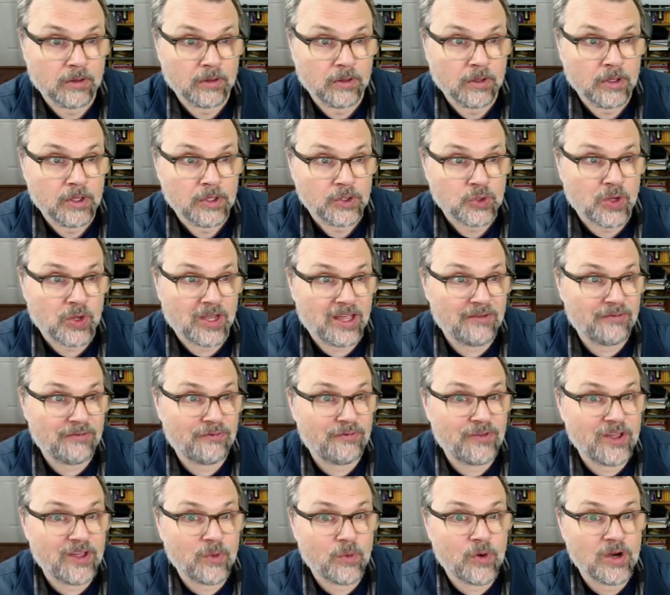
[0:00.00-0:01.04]
So if
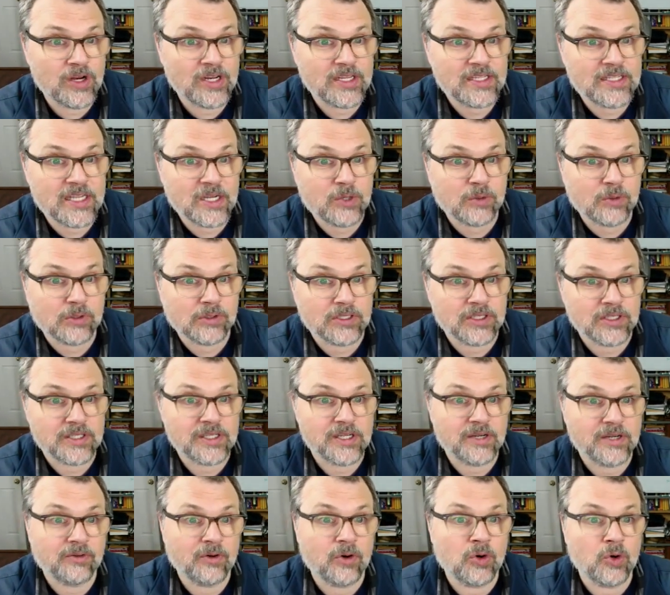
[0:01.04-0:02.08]
V1 is equal to
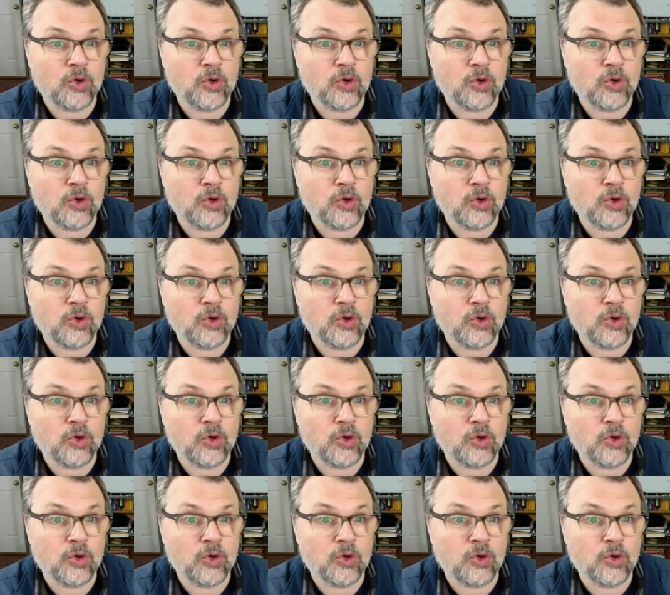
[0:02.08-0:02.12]
0,